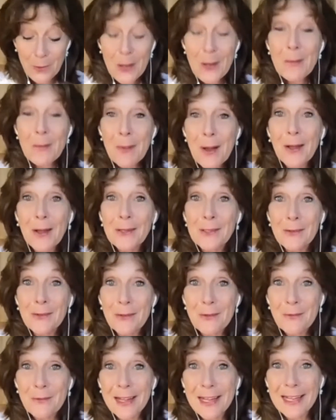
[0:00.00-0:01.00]
part of the
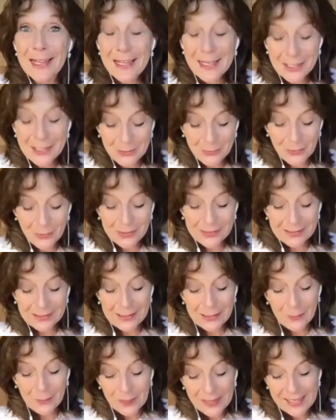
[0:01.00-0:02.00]
way towards
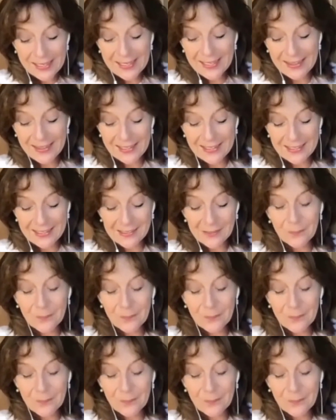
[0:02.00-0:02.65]
explaining this.